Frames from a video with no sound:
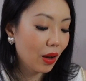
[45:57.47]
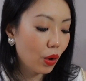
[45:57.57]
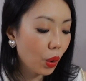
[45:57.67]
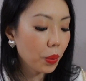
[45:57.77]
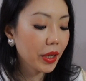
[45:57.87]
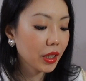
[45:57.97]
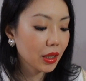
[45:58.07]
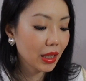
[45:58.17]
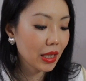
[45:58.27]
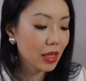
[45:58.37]
Oh my
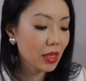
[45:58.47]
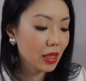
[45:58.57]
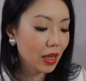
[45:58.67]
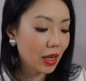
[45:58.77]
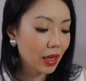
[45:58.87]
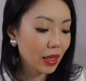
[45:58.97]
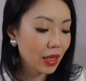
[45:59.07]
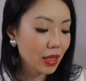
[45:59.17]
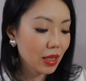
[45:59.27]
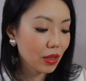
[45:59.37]
goodness,
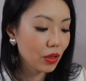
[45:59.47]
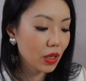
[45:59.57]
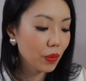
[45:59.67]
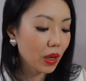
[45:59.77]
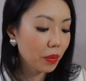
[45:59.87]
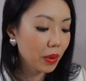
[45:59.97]
guys. You see what I